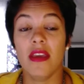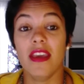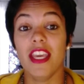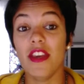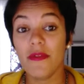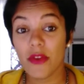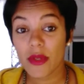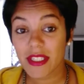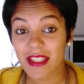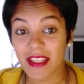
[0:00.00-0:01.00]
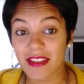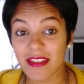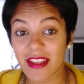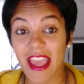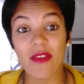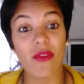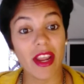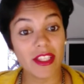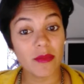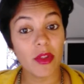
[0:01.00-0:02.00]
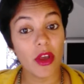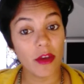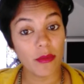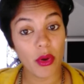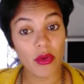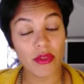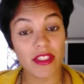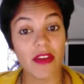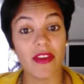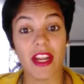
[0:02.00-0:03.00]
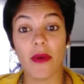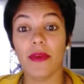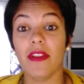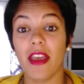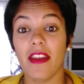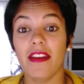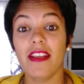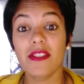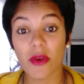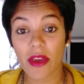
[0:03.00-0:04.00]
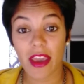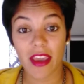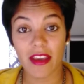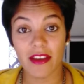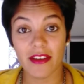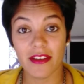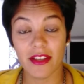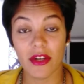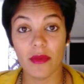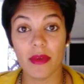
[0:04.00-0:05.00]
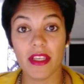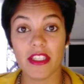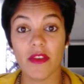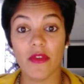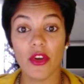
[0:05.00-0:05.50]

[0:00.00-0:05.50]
If you insist, a random long post every now and then is okay. Because if